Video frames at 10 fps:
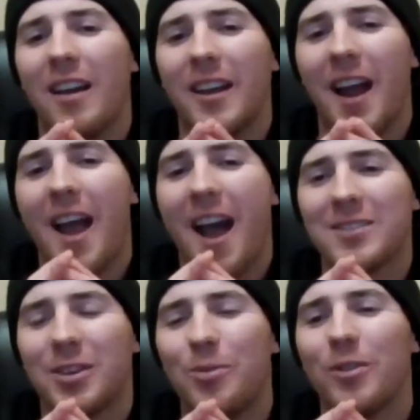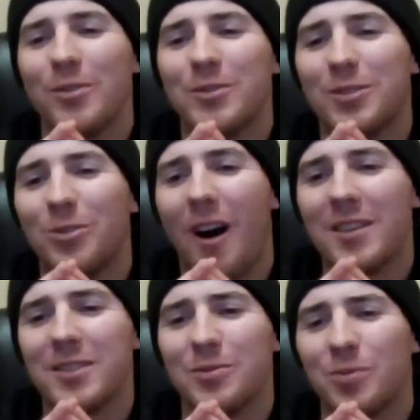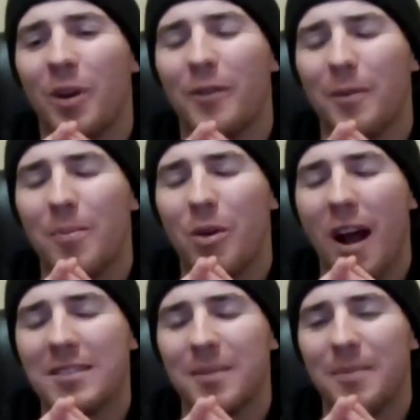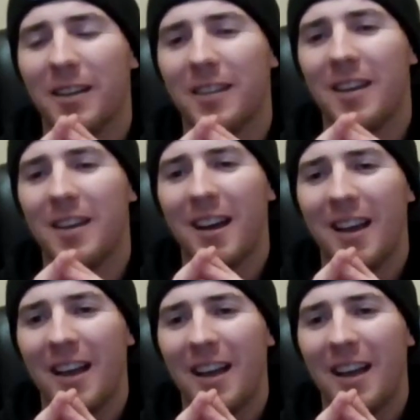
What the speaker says: Can I ask who were those two losses? Was one of them Nebraska back then?